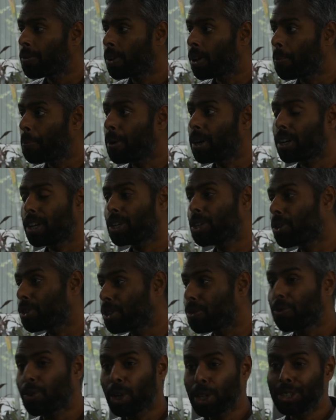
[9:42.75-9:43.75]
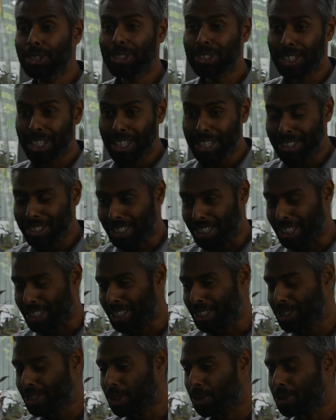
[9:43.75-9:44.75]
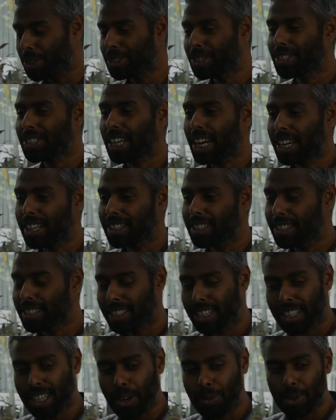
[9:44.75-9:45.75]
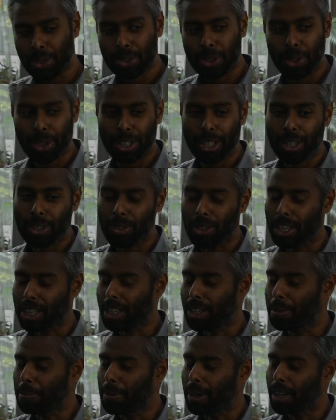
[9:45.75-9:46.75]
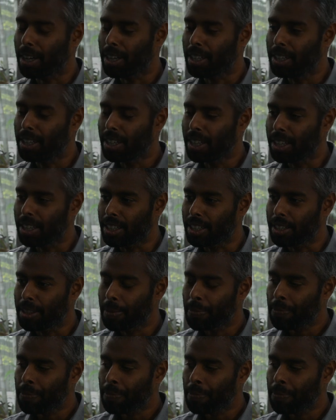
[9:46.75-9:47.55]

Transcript: but you know, the world is changing. So this is another thing I was talking to Uncle Bala earlier.